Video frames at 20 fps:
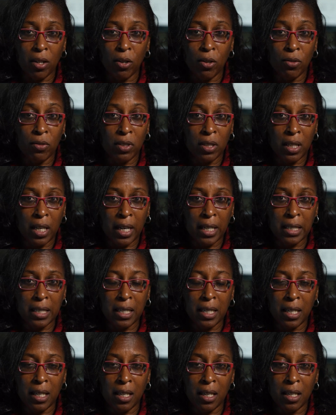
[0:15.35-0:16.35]

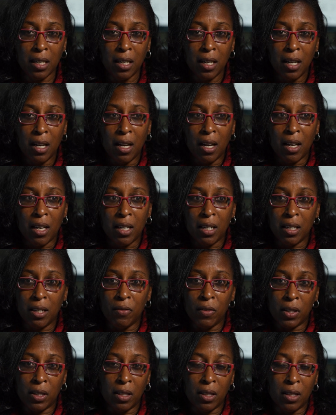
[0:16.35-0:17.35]
COVID-19, and
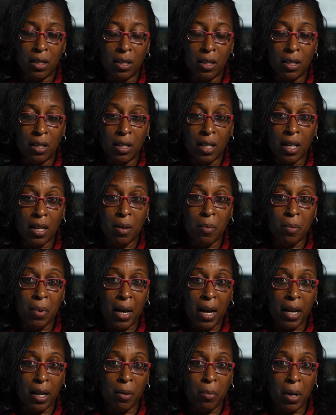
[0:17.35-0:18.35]
even think
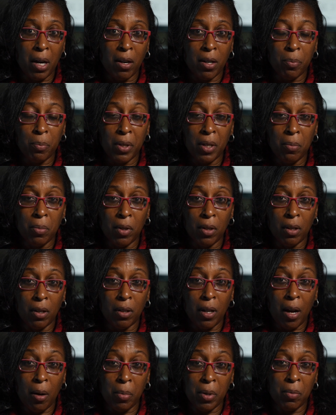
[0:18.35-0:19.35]
back about
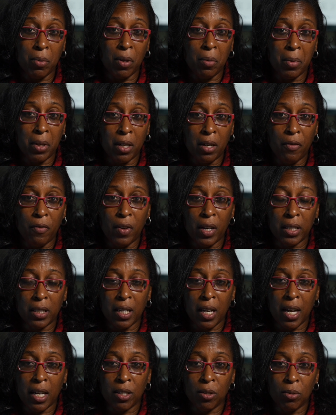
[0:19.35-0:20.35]
how people are being
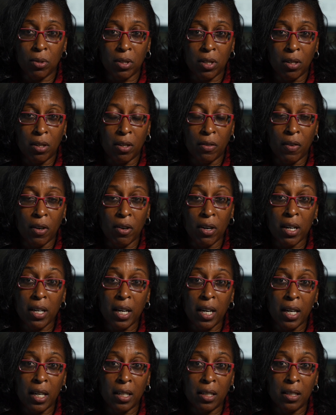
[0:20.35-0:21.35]
affected as a result of
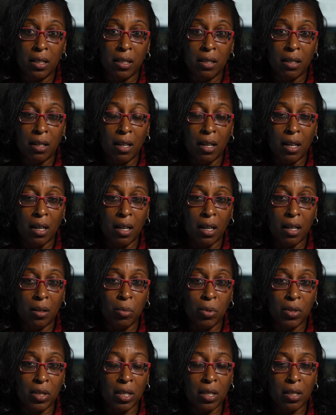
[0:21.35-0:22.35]
hurricanes,
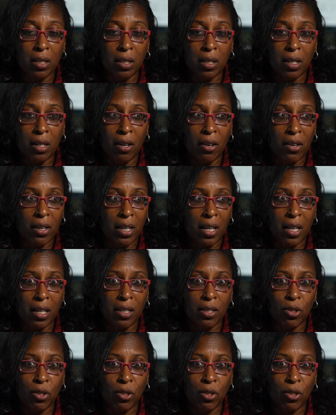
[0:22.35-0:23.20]
and particularly Hurricane